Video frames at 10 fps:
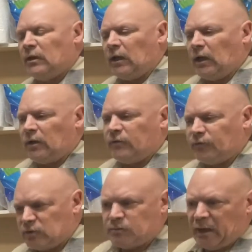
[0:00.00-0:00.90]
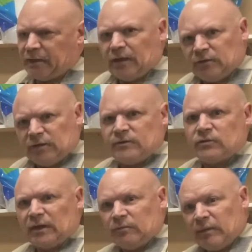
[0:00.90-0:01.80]
The first bend underneath so I
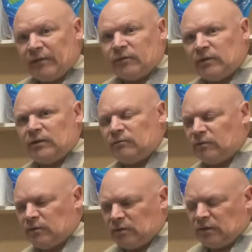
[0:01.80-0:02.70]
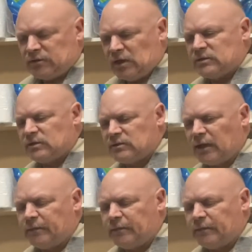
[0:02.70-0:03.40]
can bend the adjacent side.